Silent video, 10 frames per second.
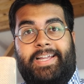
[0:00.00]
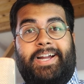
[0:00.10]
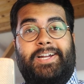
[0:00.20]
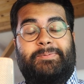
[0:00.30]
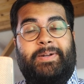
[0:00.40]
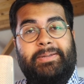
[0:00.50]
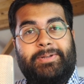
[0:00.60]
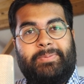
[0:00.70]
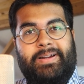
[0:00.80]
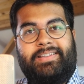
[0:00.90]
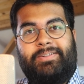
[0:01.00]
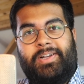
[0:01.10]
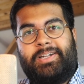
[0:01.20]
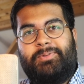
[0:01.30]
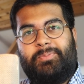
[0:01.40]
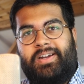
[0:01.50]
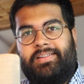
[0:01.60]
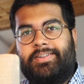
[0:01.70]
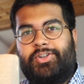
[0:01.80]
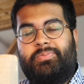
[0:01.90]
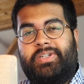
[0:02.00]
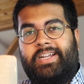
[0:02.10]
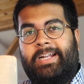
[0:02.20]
Hey guys, my name is Bharat and welcome to Bharat in Germany.